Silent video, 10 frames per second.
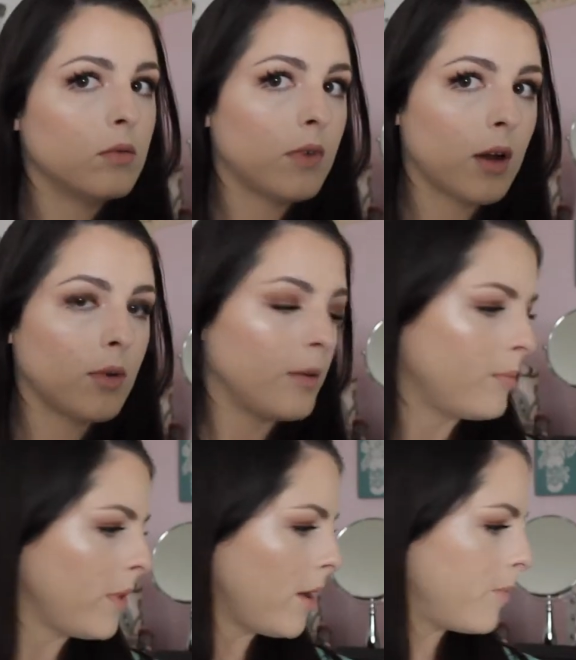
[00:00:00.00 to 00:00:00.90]
vibrant,
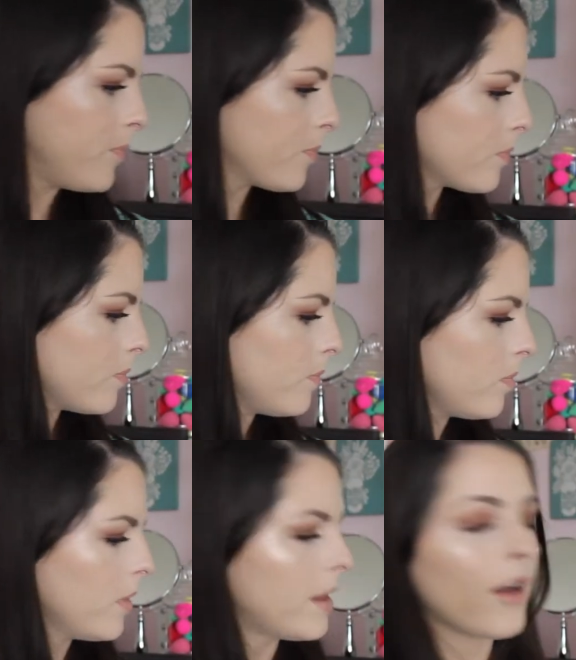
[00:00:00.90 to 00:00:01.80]
but
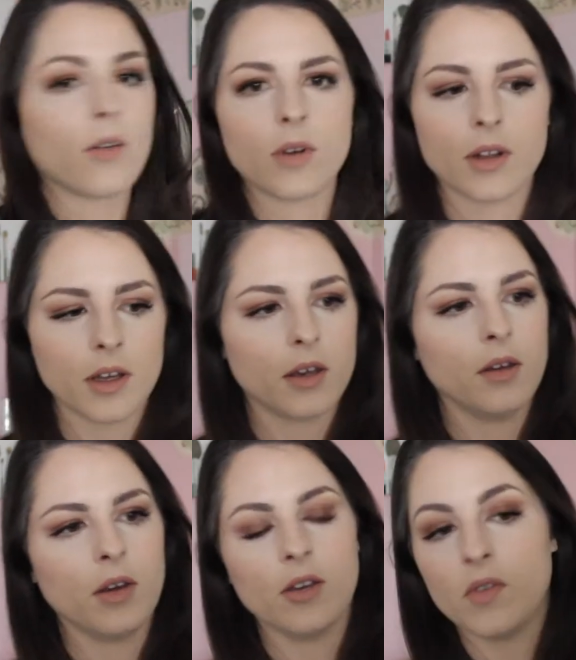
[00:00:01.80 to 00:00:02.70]
now I want to like
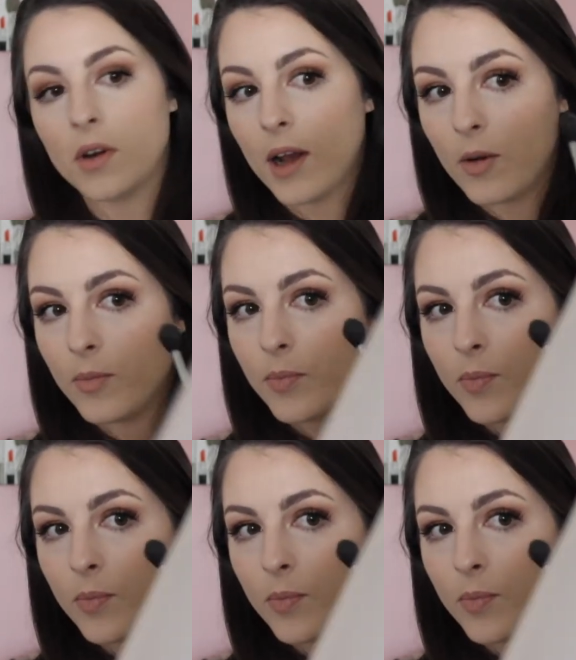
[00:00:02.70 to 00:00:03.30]
even it out.